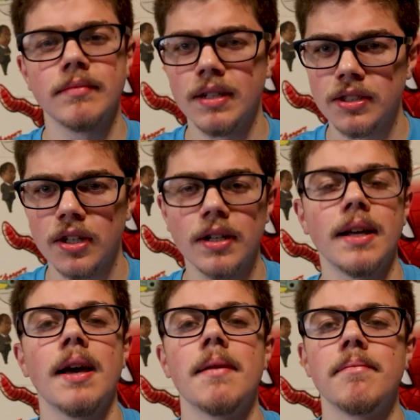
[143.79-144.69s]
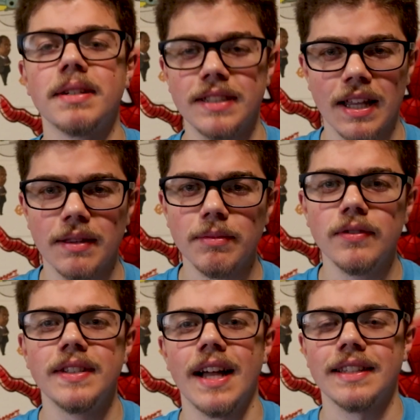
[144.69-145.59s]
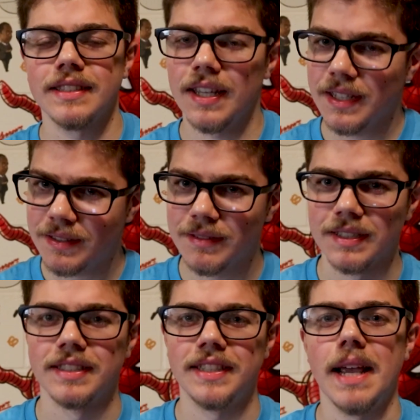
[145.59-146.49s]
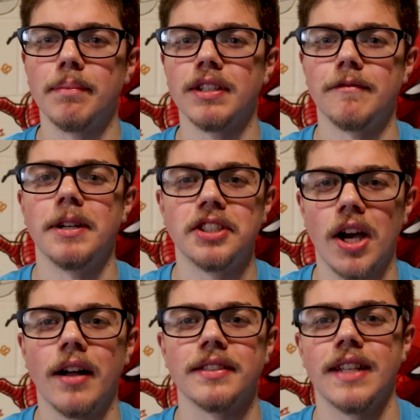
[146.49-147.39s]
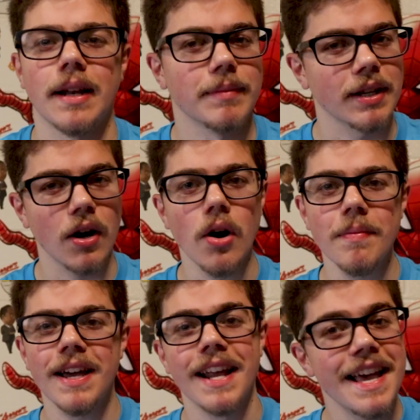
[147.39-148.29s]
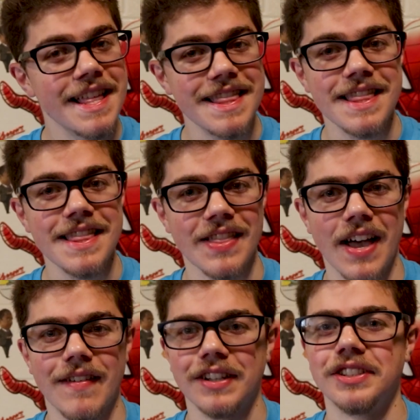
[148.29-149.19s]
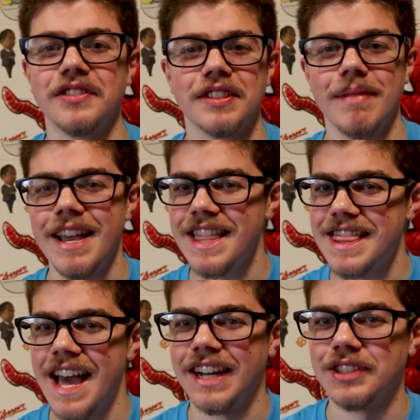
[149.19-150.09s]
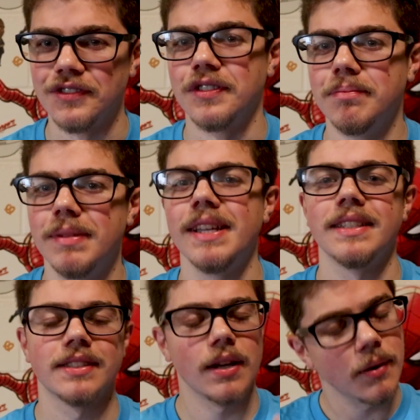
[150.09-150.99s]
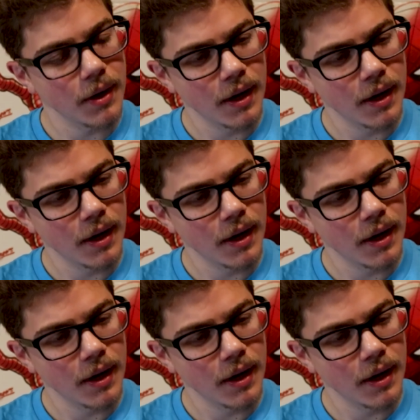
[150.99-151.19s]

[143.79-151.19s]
It's good, but it's not the movie that's, like, a staple of my childhood that I'm like, oh man, live-action remake, that is for me, so.